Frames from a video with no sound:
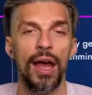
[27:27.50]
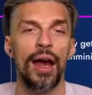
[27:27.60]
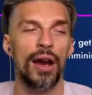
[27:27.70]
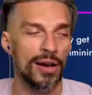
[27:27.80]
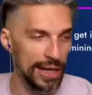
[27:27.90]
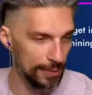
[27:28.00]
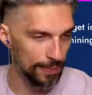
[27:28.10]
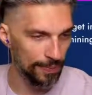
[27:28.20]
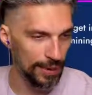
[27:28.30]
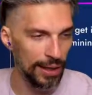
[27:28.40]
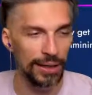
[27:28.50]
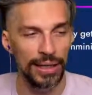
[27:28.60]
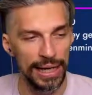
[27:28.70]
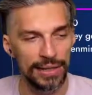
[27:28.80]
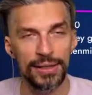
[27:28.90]
All right,
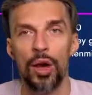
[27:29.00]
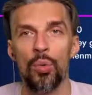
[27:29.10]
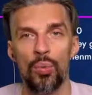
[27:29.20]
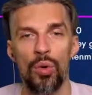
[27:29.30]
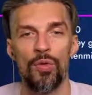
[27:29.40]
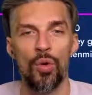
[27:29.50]
let's move